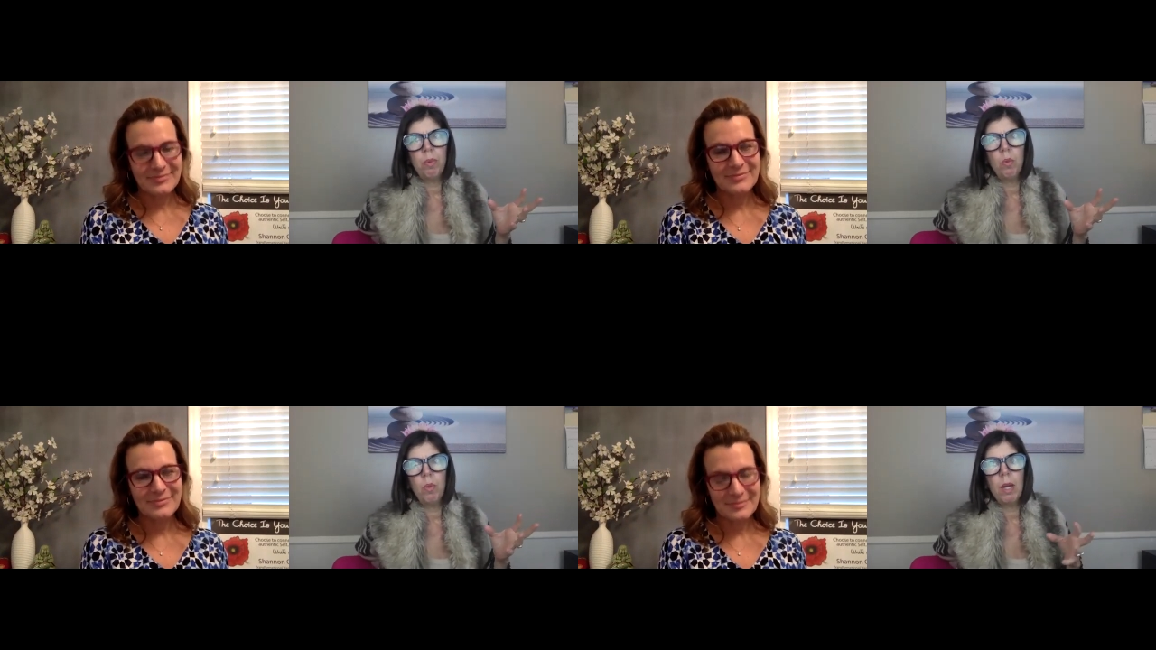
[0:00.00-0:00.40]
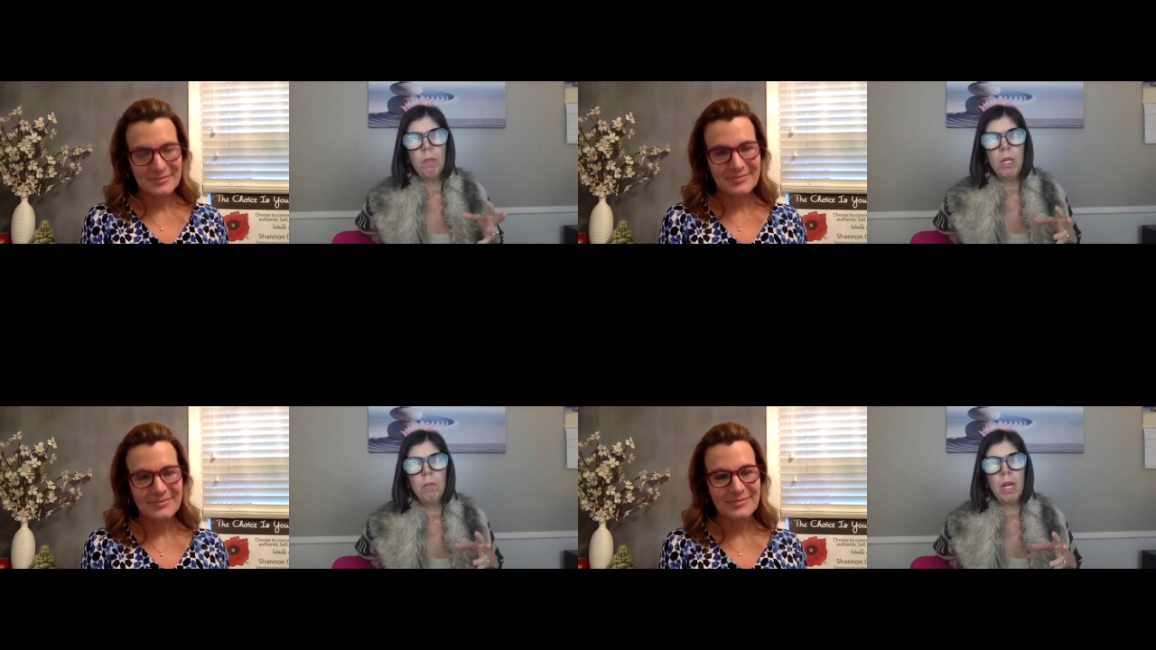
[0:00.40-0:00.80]
Speaker 1: what I
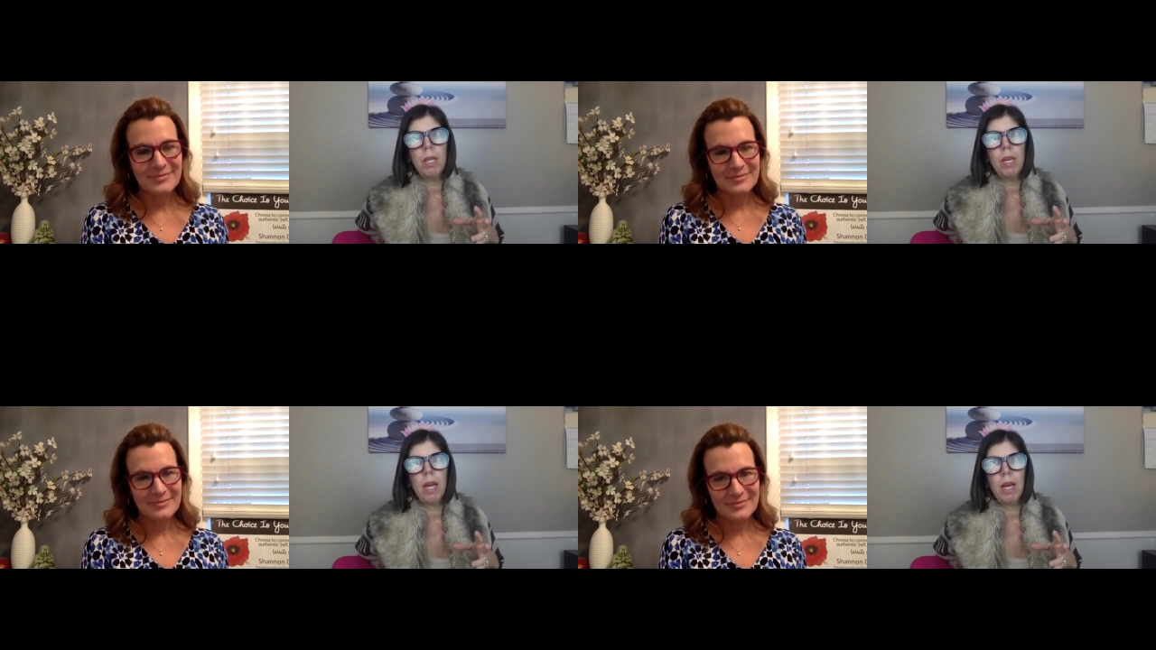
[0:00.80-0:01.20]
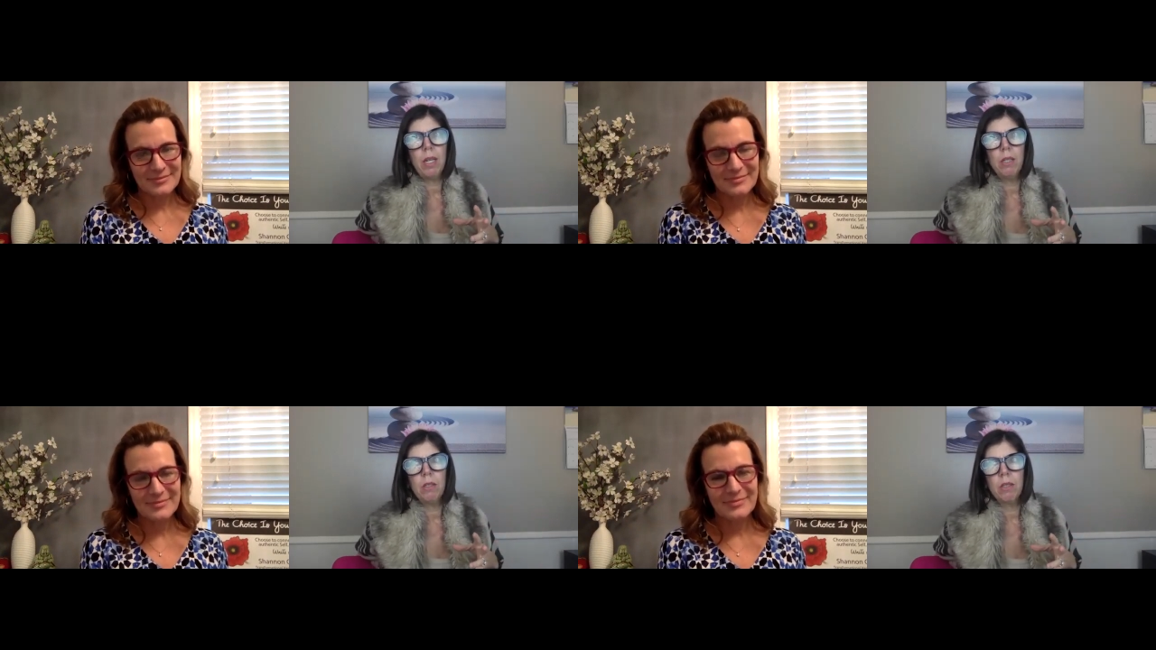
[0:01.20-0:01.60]
mean by
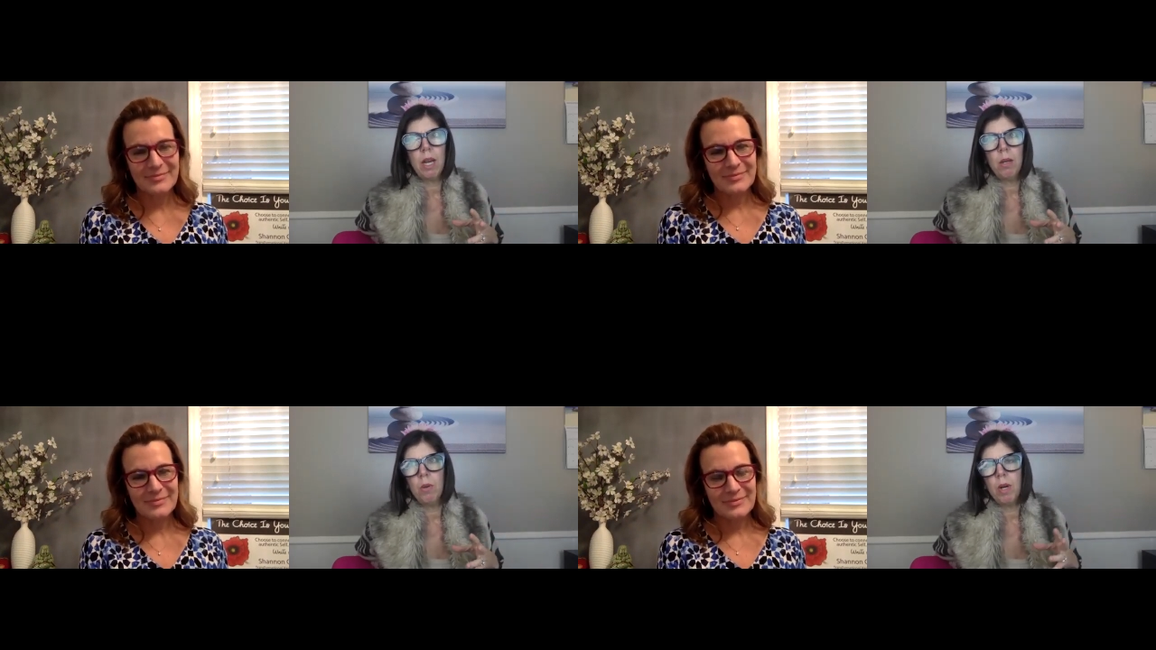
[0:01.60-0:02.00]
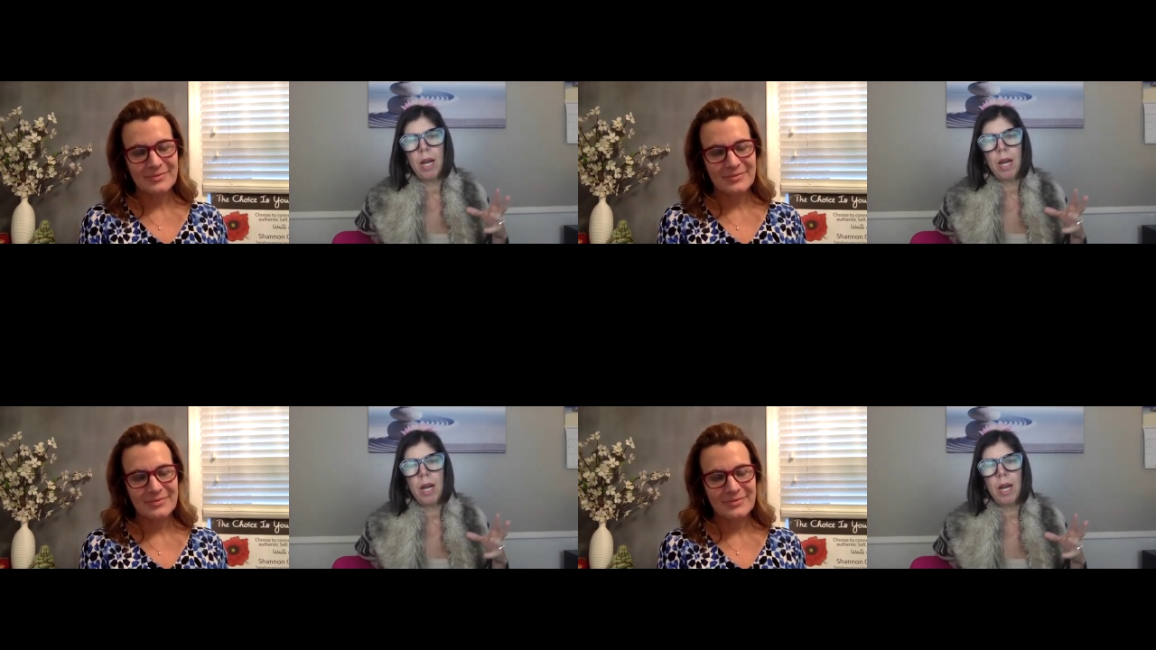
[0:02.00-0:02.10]
that is I will